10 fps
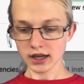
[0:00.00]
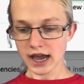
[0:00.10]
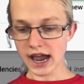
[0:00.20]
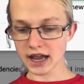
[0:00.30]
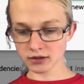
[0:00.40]

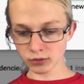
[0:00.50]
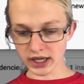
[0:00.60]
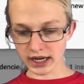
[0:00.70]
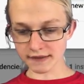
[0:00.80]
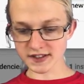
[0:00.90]
And we can
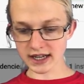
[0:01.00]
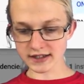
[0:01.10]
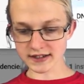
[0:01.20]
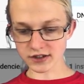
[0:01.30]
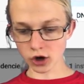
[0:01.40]
have status
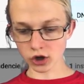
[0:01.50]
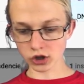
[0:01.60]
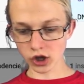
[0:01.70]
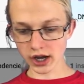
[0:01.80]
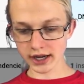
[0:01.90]
as
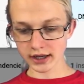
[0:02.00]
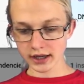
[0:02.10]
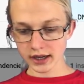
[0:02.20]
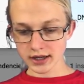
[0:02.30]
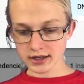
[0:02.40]
online,
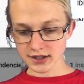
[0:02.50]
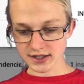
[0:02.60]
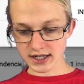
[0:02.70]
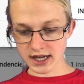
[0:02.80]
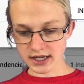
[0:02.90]

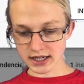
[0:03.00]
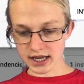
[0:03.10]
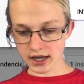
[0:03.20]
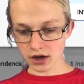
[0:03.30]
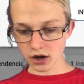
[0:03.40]

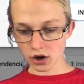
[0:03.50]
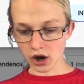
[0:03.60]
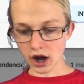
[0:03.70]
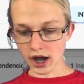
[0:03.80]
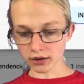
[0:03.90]
D&D,
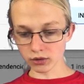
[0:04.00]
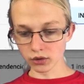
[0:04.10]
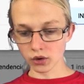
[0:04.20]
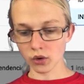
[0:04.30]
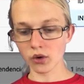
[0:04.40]
idle,
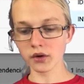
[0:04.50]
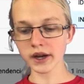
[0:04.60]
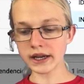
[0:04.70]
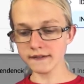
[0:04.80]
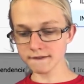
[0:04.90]
or
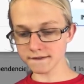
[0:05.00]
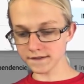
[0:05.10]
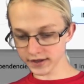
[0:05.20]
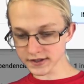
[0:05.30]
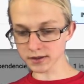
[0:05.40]

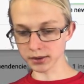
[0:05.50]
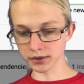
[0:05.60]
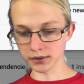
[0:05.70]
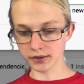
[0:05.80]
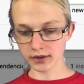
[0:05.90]

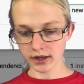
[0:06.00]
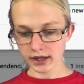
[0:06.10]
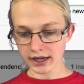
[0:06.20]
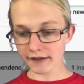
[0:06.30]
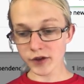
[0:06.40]
invisible.
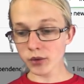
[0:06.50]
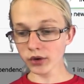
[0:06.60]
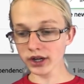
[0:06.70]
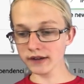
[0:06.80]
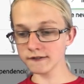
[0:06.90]
Now if you want
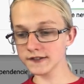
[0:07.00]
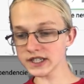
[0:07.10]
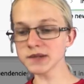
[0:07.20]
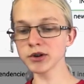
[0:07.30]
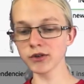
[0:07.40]
it
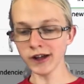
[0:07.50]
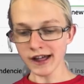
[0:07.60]
invisible,